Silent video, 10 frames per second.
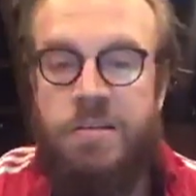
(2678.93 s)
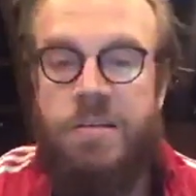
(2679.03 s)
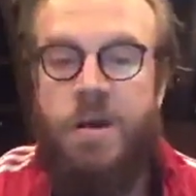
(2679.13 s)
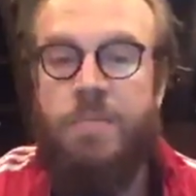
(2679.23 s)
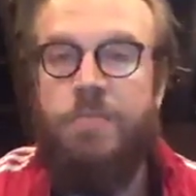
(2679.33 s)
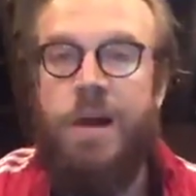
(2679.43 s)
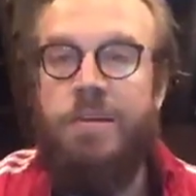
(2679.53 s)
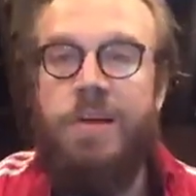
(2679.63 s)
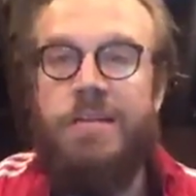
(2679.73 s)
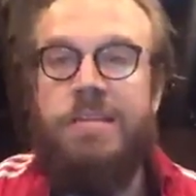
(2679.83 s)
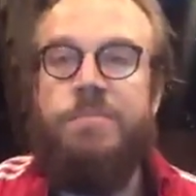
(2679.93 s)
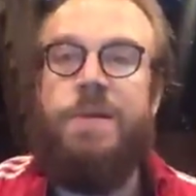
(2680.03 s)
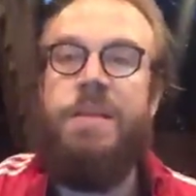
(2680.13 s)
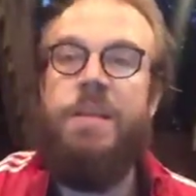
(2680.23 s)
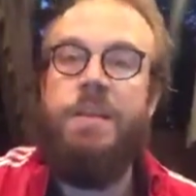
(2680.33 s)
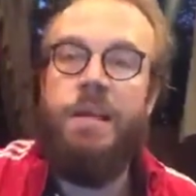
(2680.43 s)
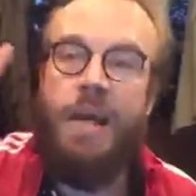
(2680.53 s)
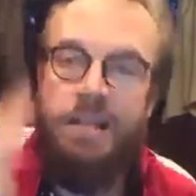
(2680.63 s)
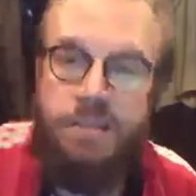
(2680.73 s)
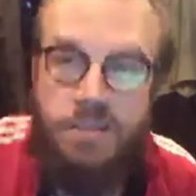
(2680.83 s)
our progress has been that the
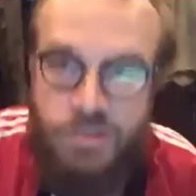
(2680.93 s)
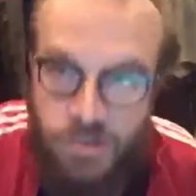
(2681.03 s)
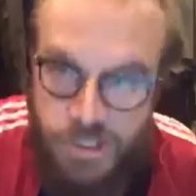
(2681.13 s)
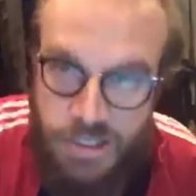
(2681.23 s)
Constitution